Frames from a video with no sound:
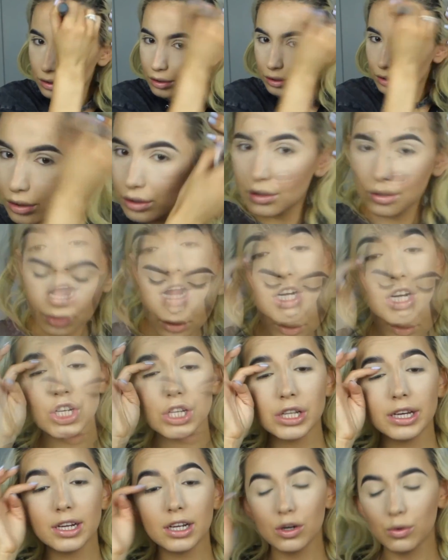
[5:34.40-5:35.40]
We are
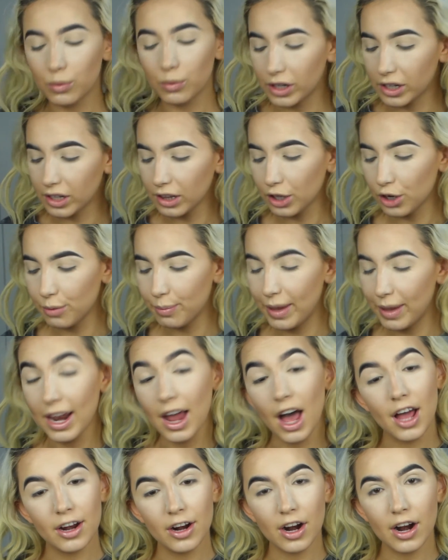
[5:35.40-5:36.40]
actually going to work a little bit
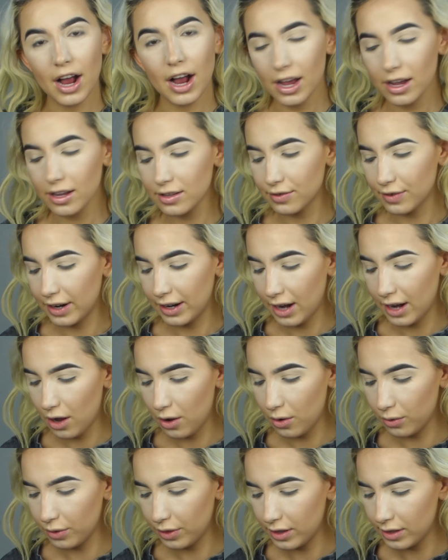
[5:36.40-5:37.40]
on our eyes right
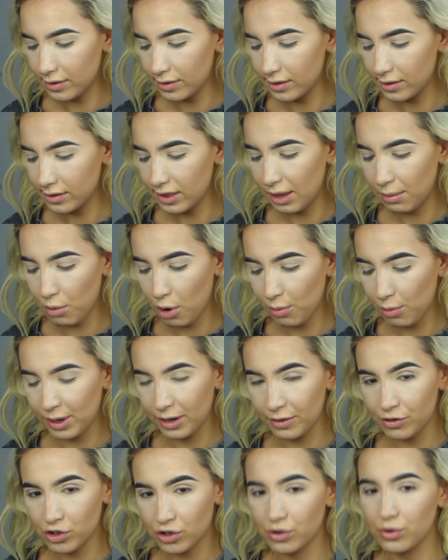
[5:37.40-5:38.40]
now. This is the moment of
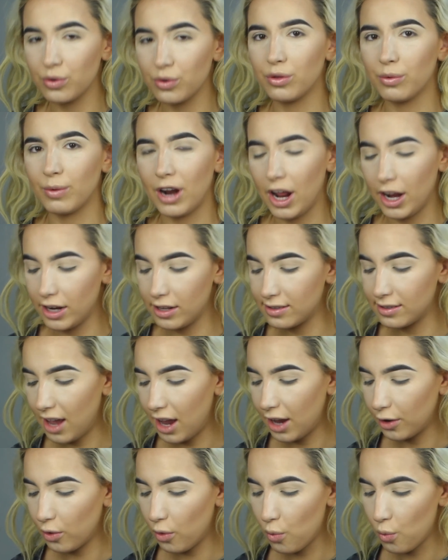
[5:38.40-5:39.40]
truth when I
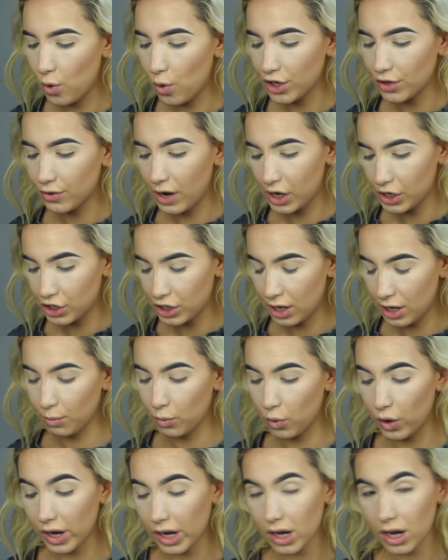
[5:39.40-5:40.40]
decide what direction I'm
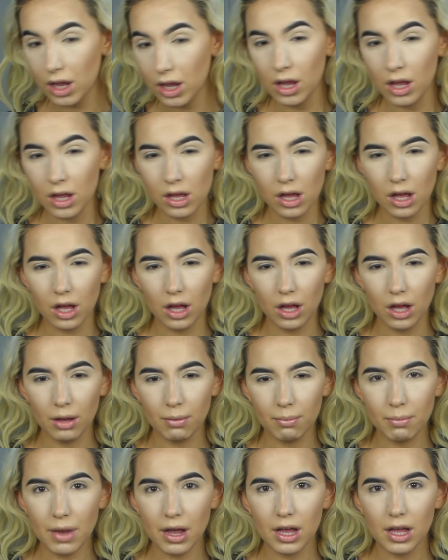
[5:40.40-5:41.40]
going.
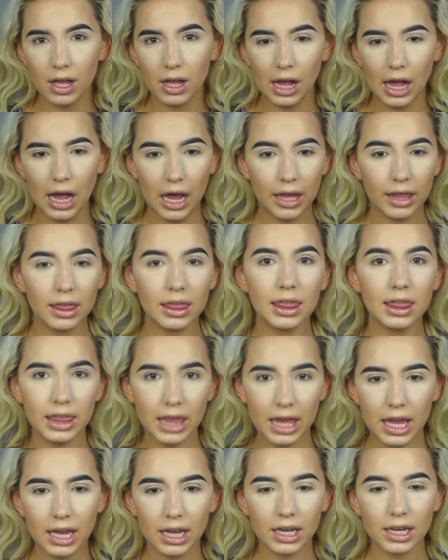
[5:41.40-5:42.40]
I
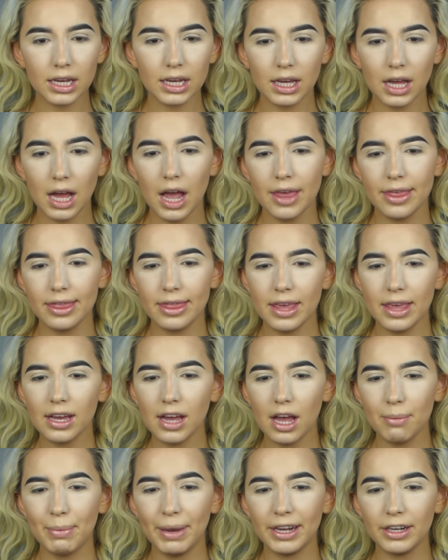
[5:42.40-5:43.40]
think I
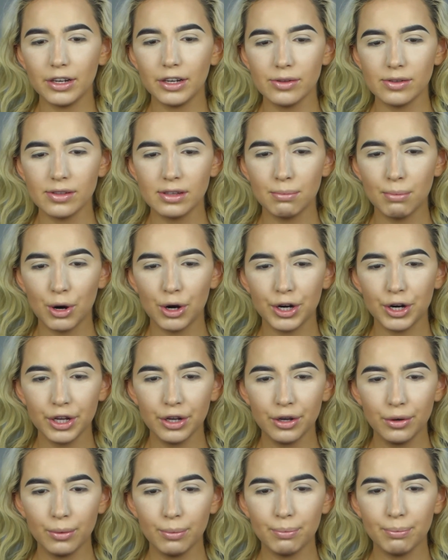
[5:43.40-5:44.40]
might use the
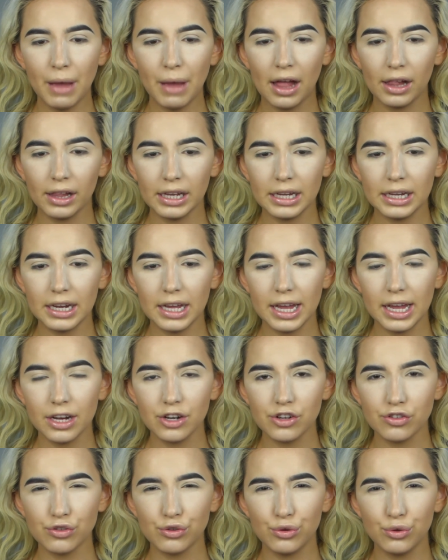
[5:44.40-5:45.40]
Mario palette and
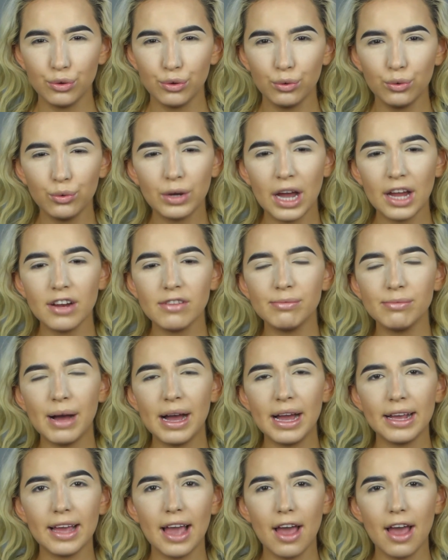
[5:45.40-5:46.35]
just do kind of my